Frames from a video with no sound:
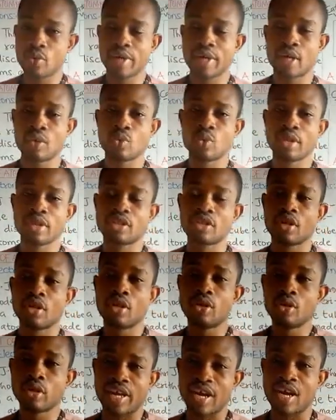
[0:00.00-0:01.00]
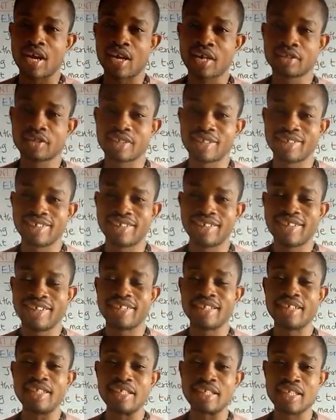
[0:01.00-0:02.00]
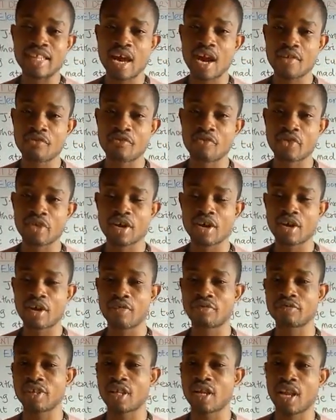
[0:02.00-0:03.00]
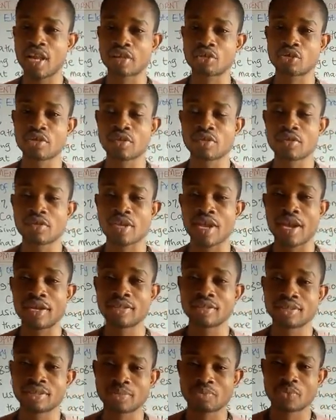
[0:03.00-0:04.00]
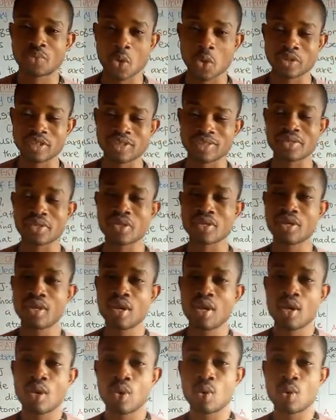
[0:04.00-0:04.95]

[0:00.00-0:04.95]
we now want to look at the discovery of electrons and protons.